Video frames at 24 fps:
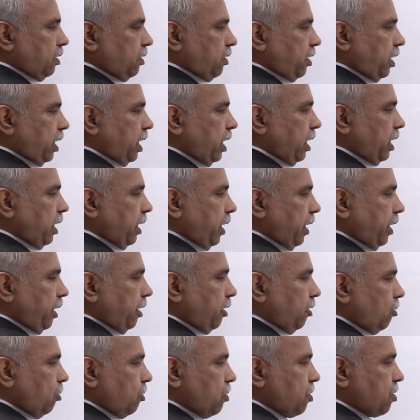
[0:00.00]
3
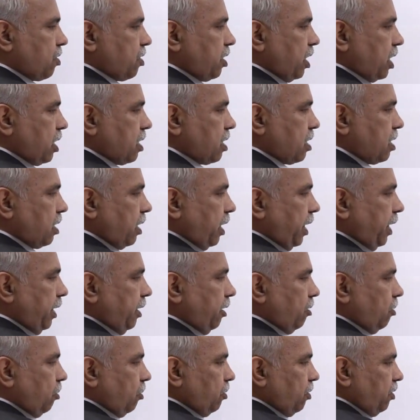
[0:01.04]
into 6
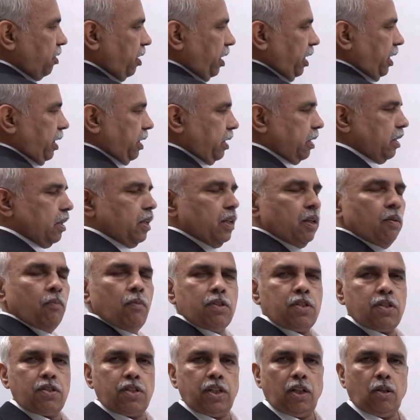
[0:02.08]
into 3,
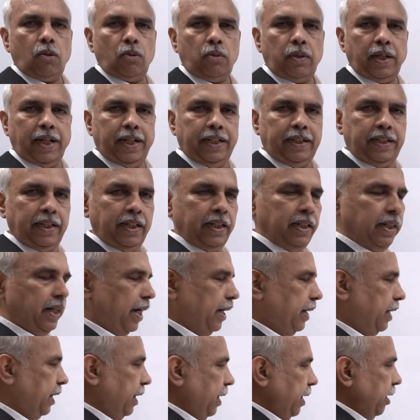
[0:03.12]
which is equal to 18.
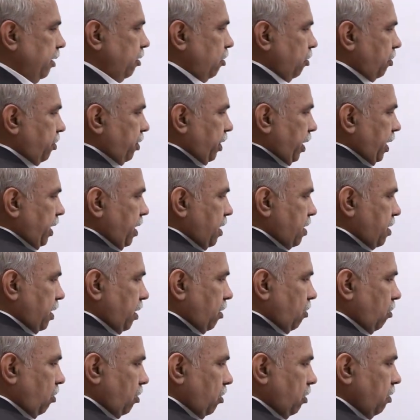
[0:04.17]
18 into 3 is
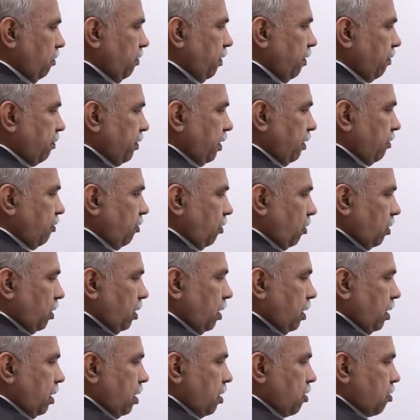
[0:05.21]
equal to 54.
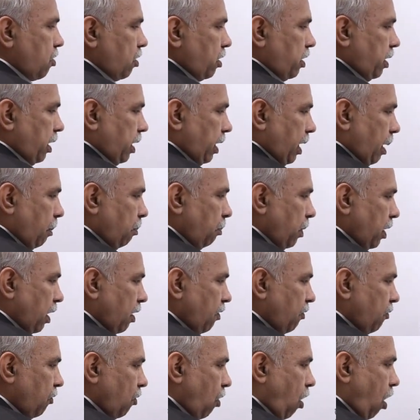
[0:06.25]
So the number
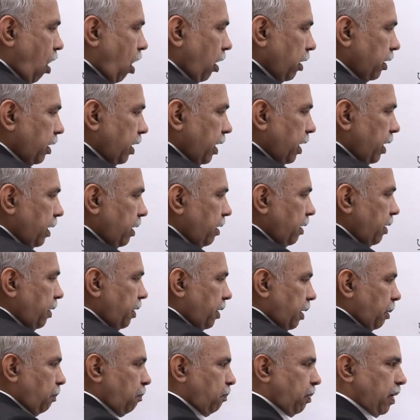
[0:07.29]
of ordered
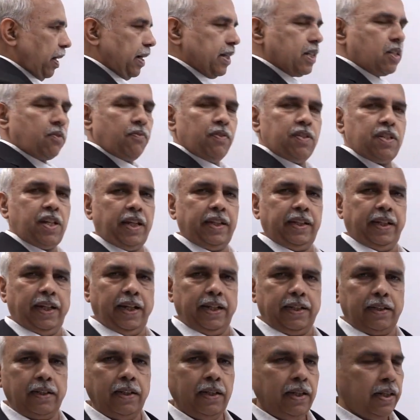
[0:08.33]
triplets which I
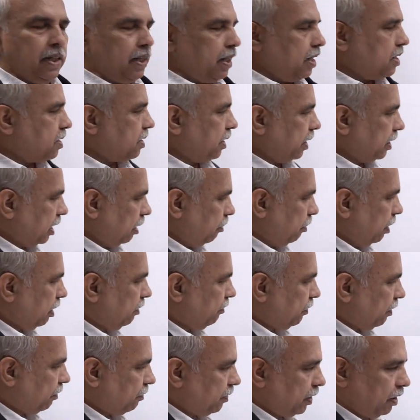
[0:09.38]
get is nothing
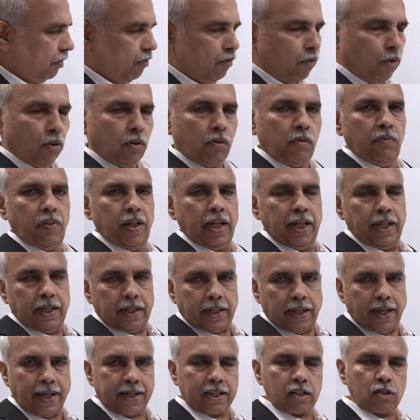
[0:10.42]
but 54,
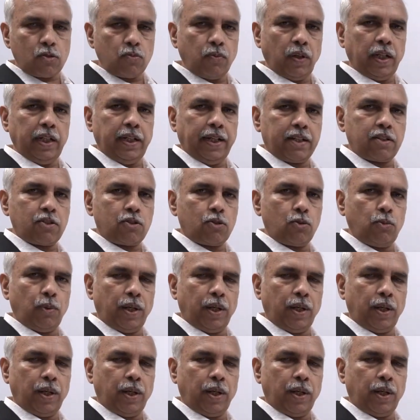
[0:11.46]
where x1, x2,